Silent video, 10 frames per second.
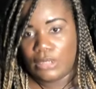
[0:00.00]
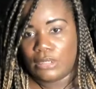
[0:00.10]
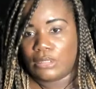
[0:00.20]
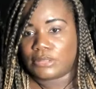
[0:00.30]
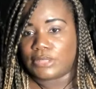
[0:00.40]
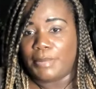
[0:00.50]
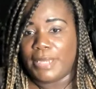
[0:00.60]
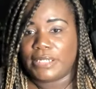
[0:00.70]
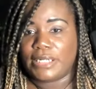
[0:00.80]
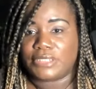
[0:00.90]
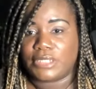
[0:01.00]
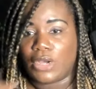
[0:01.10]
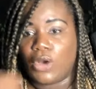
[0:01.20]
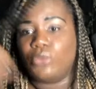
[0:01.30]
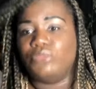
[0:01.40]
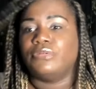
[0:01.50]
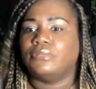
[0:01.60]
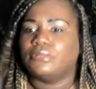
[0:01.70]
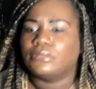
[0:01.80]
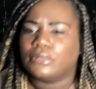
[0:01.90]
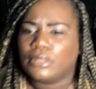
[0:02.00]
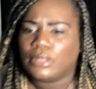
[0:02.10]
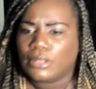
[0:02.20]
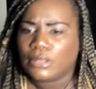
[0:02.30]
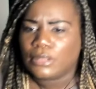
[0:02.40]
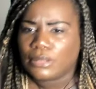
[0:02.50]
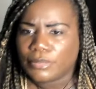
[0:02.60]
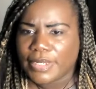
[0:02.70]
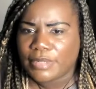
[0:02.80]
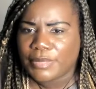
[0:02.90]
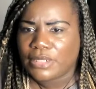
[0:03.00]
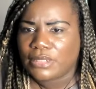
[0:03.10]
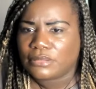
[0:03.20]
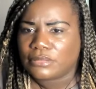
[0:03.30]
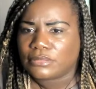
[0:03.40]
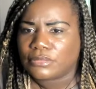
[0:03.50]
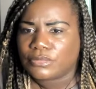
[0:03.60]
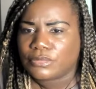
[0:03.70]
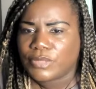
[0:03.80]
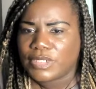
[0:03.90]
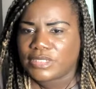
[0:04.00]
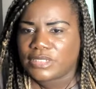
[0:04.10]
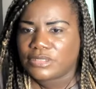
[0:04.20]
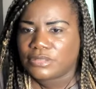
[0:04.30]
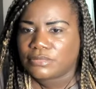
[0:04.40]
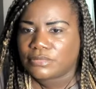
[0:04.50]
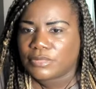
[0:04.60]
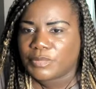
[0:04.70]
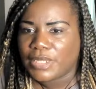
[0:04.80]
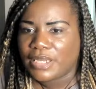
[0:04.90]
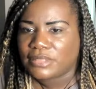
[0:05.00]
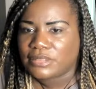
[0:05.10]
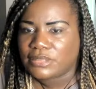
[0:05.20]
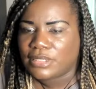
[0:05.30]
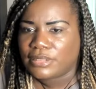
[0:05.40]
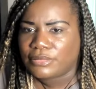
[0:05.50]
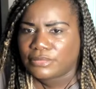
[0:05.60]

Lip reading: Somebody that took an oath. Wait a minute. What is this? Let me X this out.